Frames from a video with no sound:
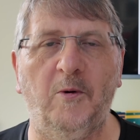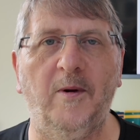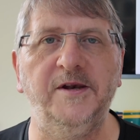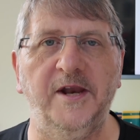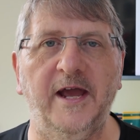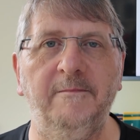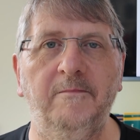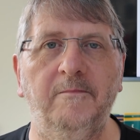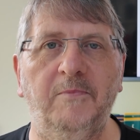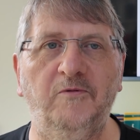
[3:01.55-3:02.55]
one name,
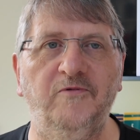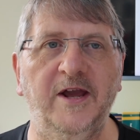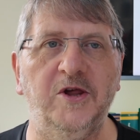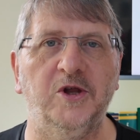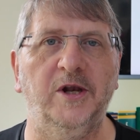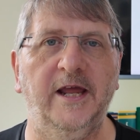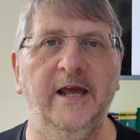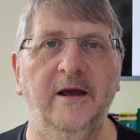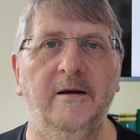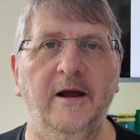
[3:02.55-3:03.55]
but
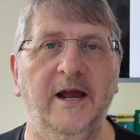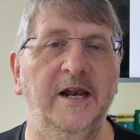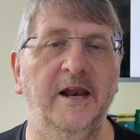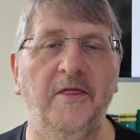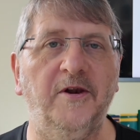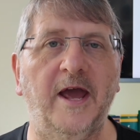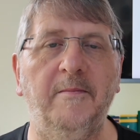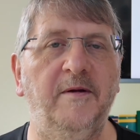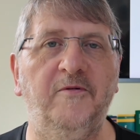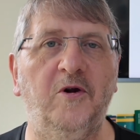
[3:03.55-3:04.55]
regionally in another
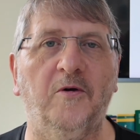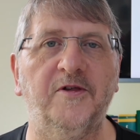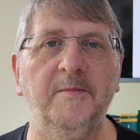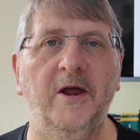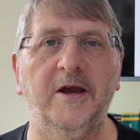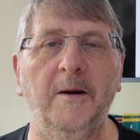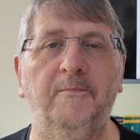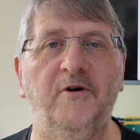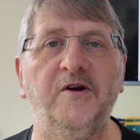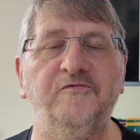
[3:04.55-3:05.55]
name. If you've got something like a
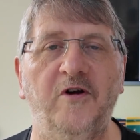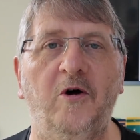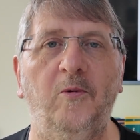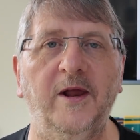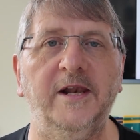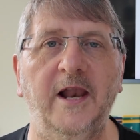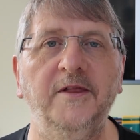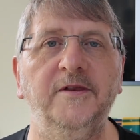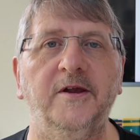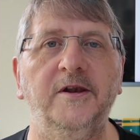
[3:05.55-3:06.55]
bread roll in
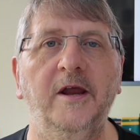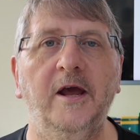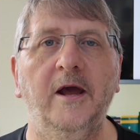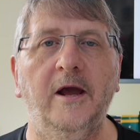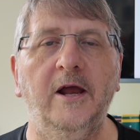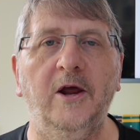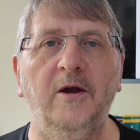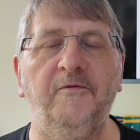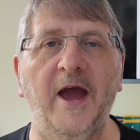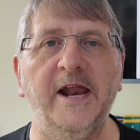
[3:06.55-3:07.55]
London,
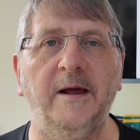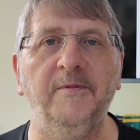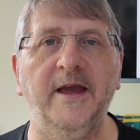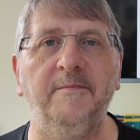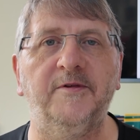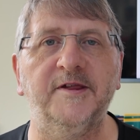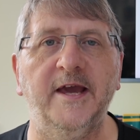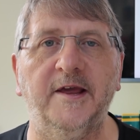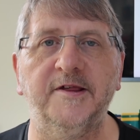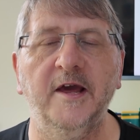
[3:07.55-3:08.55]
if you head up the
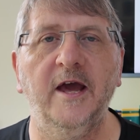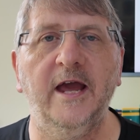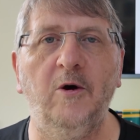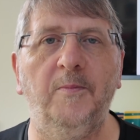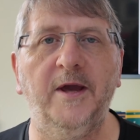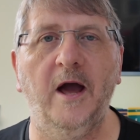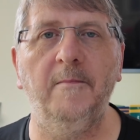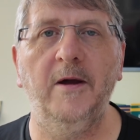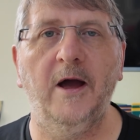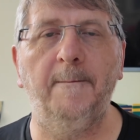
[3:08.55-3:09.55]
M6, it'll
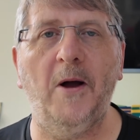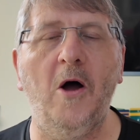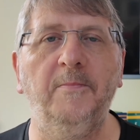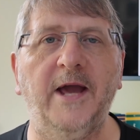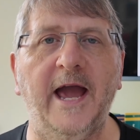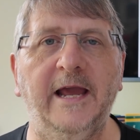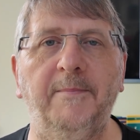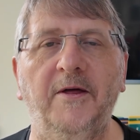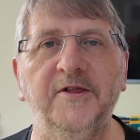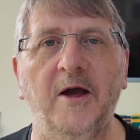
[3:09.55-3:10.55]
become a barm cake
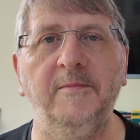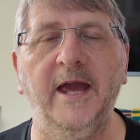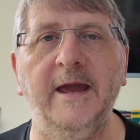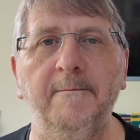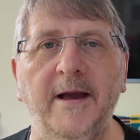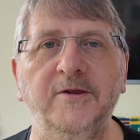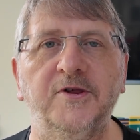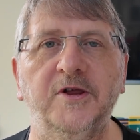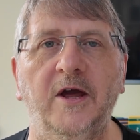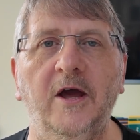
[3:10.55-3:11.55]
by the time you hit
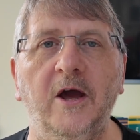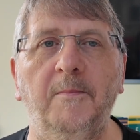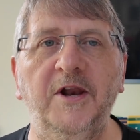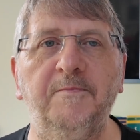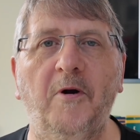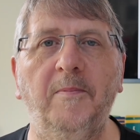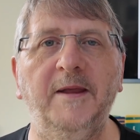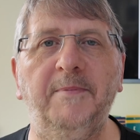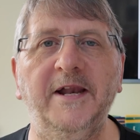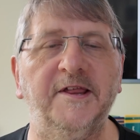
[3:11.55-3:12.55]
Manchester, but it's probably
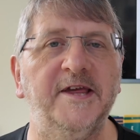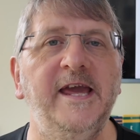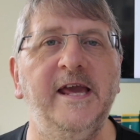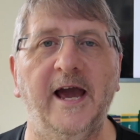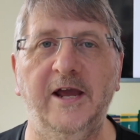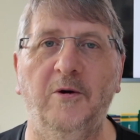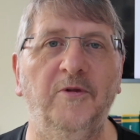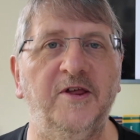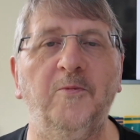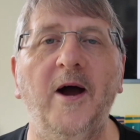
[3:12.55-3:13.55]
been a tea cake
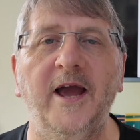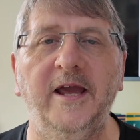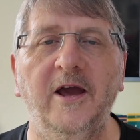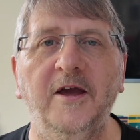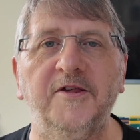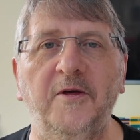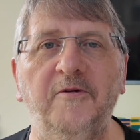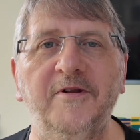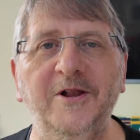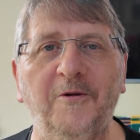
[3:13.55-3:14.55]
on its way. So
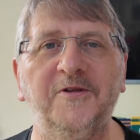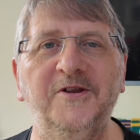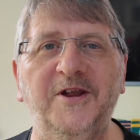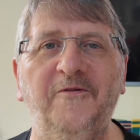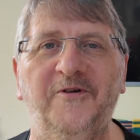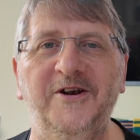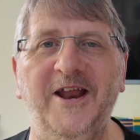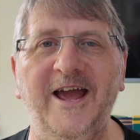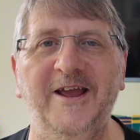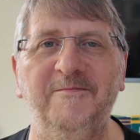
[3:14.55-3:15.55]
there are lots of different
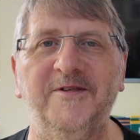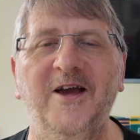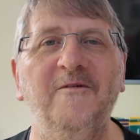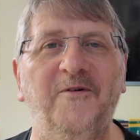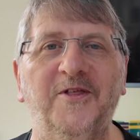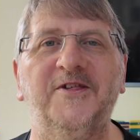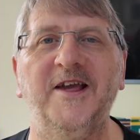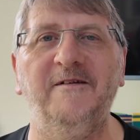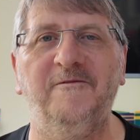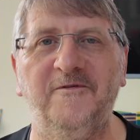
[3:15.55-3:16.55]
names for the
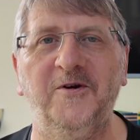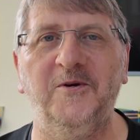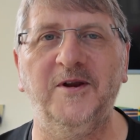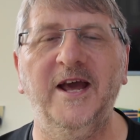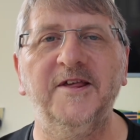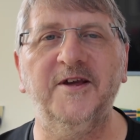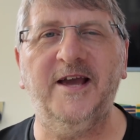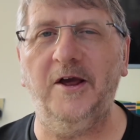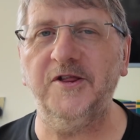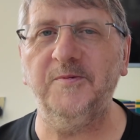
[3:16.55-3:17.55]
same food. So
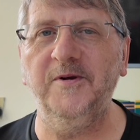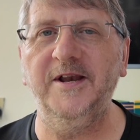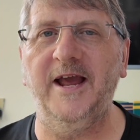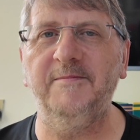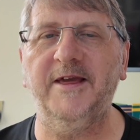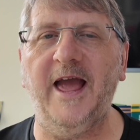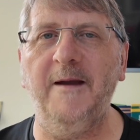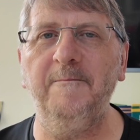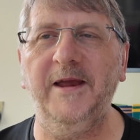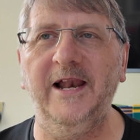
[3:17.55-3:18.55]
customary names
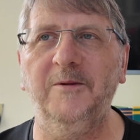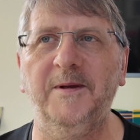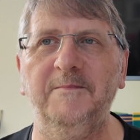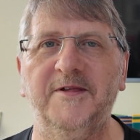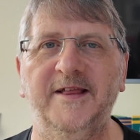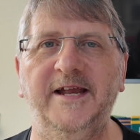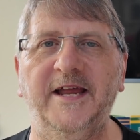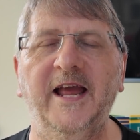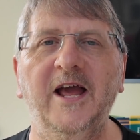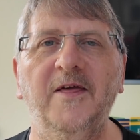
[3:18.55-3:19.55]
can be a little bit
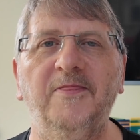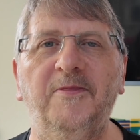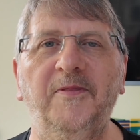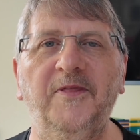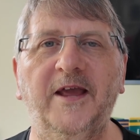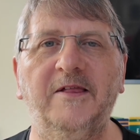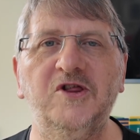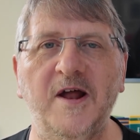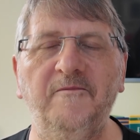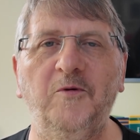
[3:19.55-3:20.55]
misleading. The
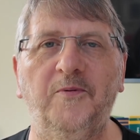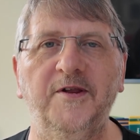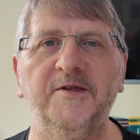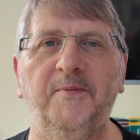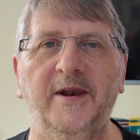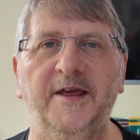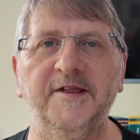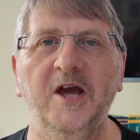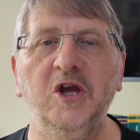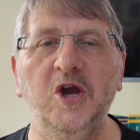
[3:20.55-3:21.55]
general principle
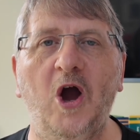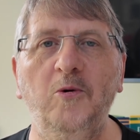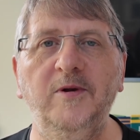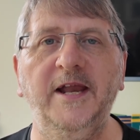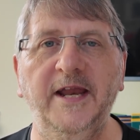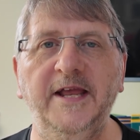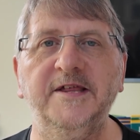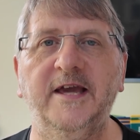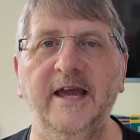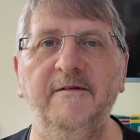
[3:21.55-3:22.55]
is you only need
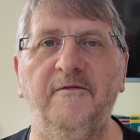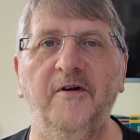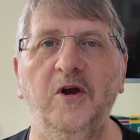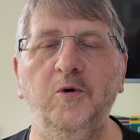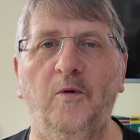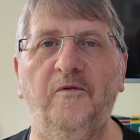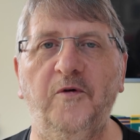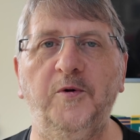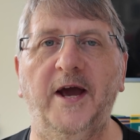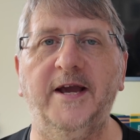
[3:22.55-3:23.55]
to give your
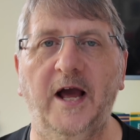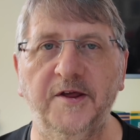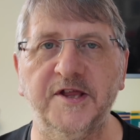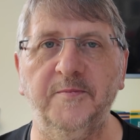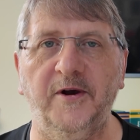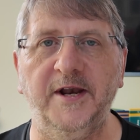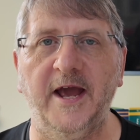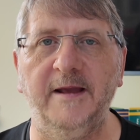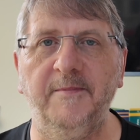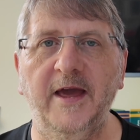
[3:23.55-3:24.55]
food a customary
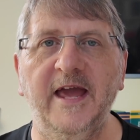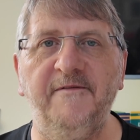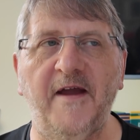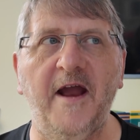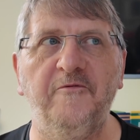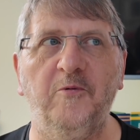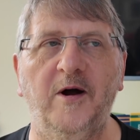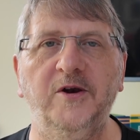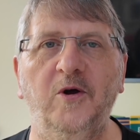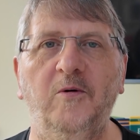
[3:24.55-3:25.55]
name if
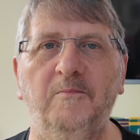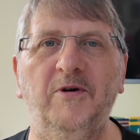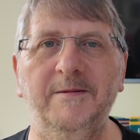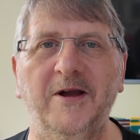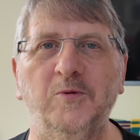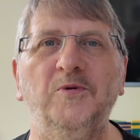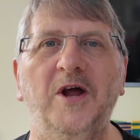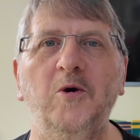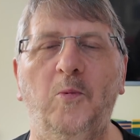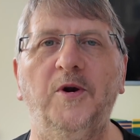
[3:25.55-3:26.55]
everyone pretty much will
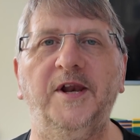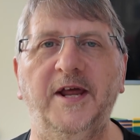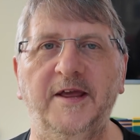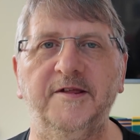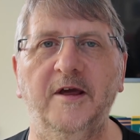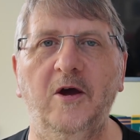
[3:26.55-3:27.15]
know what it is.